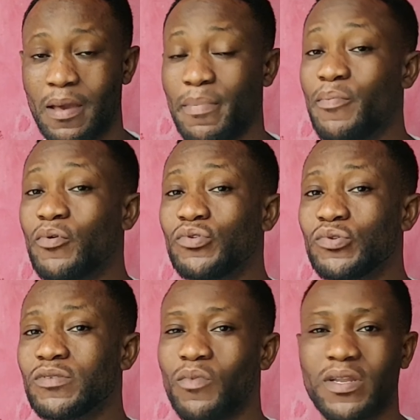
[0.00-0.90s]
People
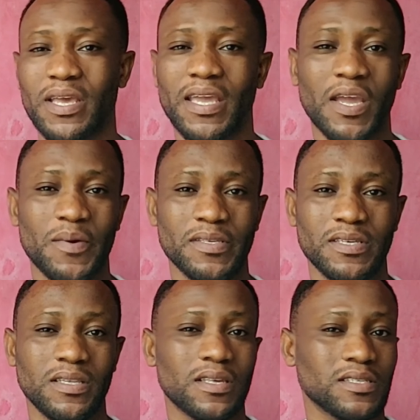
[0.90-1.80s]
use money and currency
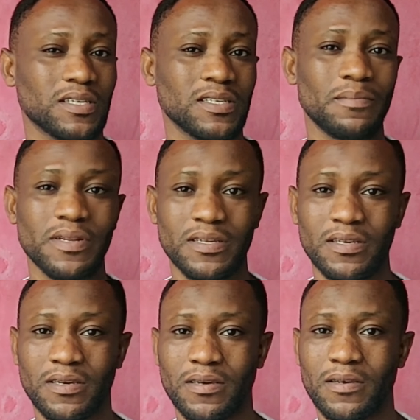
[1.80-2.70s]
interchangeably
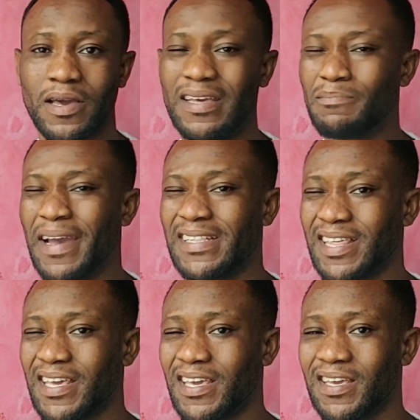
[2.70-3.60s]
and might
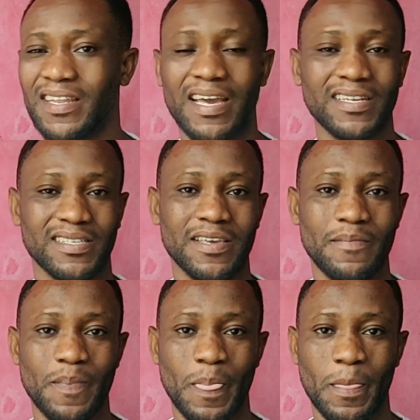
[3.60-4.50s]
think they are the
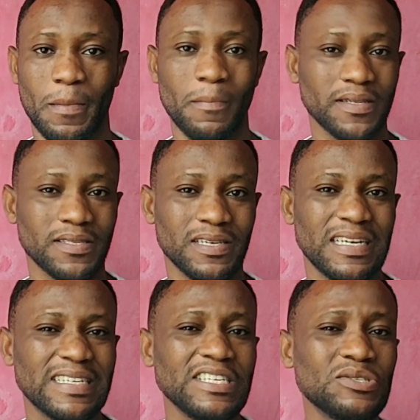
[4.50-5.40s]
same, but
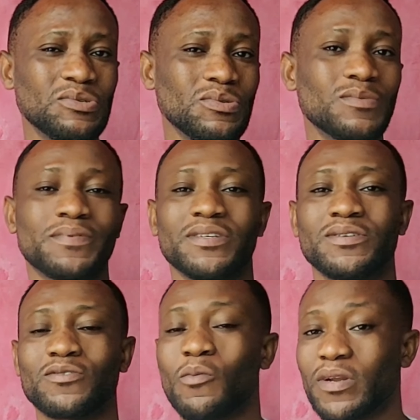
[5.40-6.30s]
these two
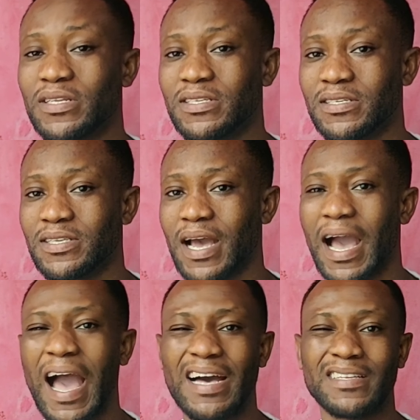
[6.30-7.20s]
precious commodities
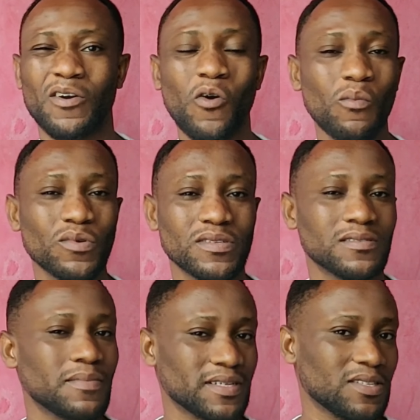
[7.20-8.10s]
are
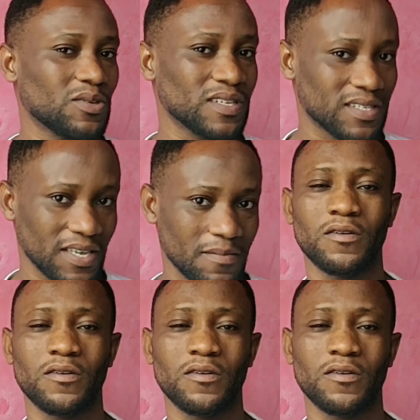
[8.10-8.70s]
almost but not the same.